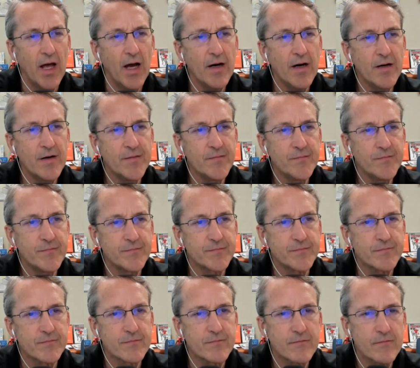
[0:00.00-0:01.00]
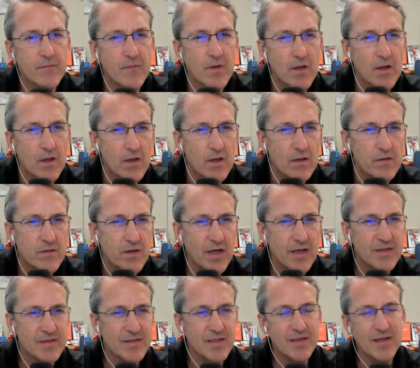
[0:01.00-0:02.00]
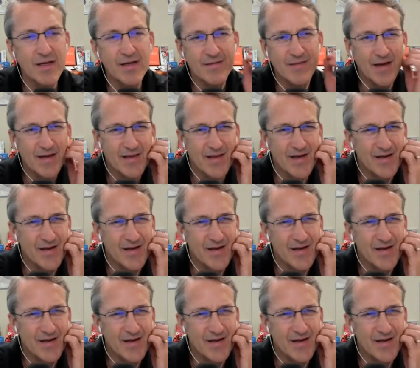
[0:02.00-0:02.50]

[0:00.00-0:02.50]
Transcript: Um because I like I,